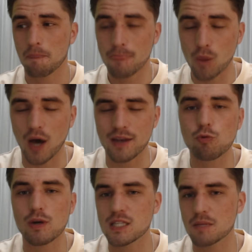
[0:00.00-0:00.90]
not
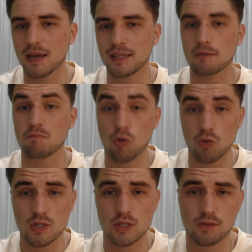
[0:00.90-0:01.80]
underestimate the
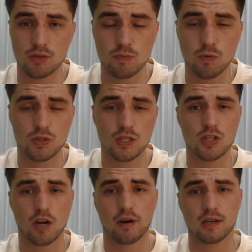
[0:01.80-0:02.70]
importance of a sporting
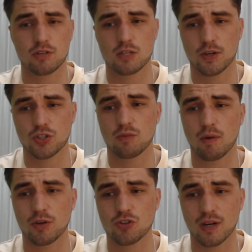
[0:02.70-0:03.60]
director, especially
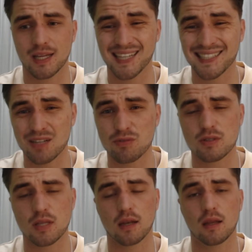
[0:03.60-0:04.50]
when we're trying to get deals
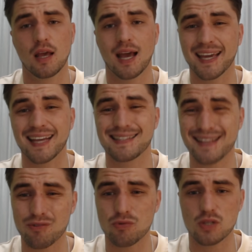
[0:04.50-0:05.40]
done and get
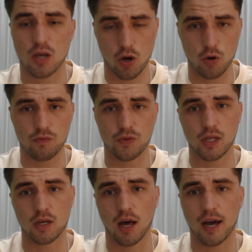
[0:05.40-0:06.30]
deals over the
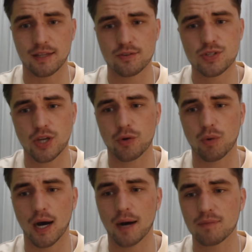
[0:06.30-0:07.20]
line.
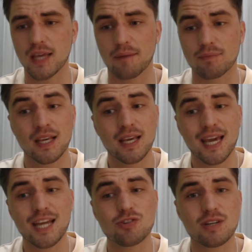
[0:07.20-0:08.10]
So yeah,
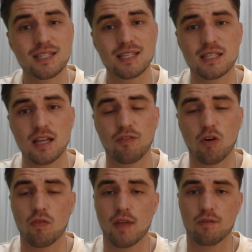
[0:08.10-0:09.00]
interesting stuff
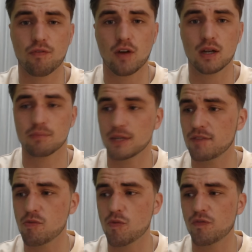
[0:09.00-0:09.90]
on that front. But
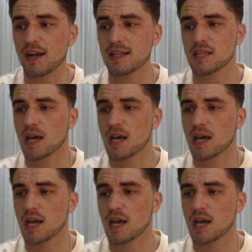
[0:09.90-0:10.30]
Liverpool fans,